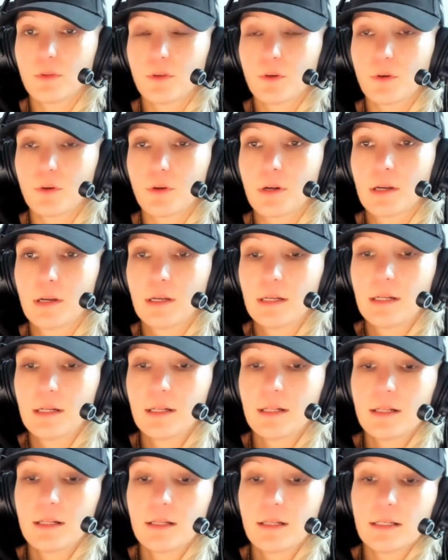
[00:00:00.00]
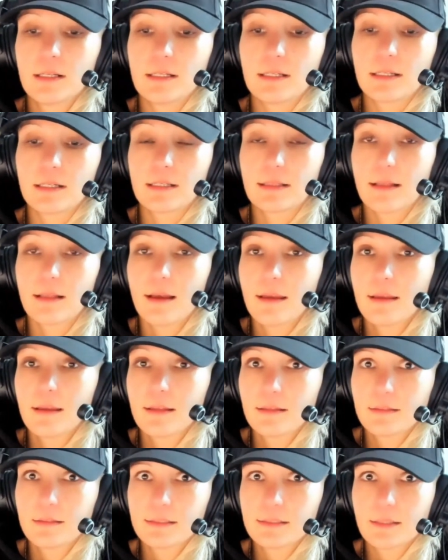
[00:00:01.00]
your
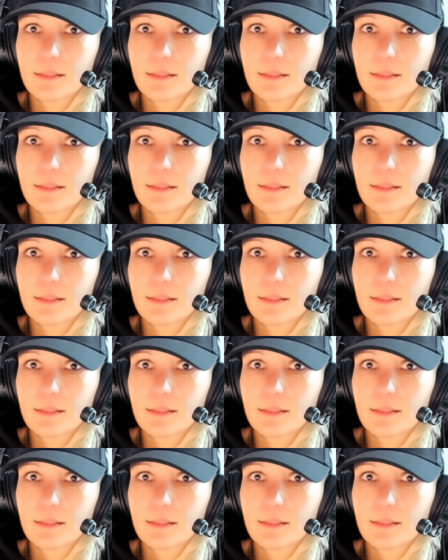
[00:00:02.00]
clients.